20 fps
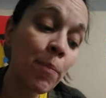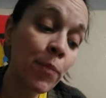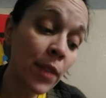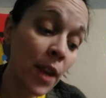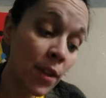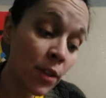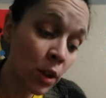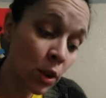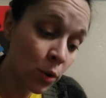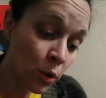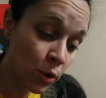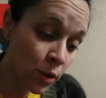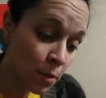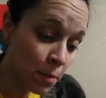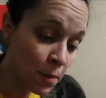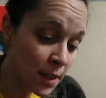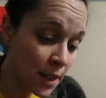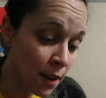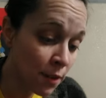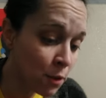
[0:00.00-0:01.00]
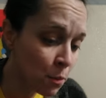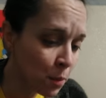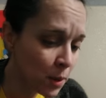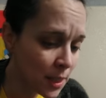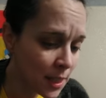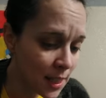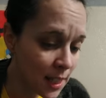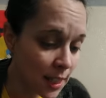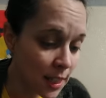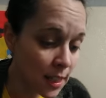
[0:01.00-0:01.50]
then the crew themselves
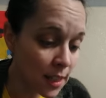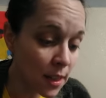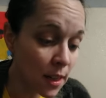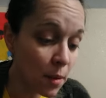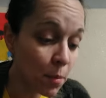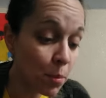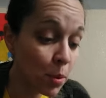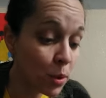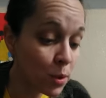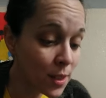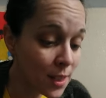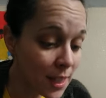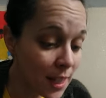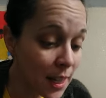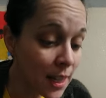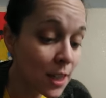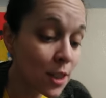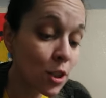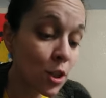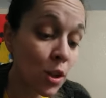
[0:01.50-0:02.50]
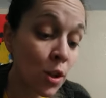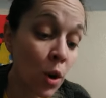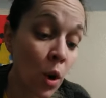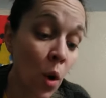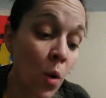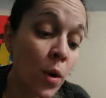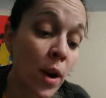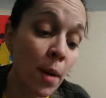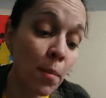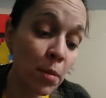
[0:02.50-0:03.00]
proceed to their
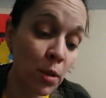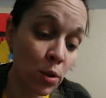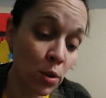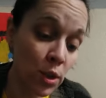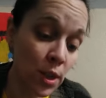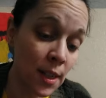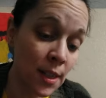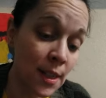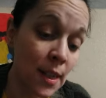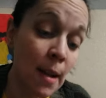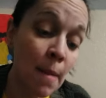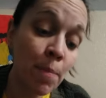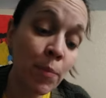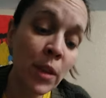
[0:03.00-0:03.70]
own ablutions,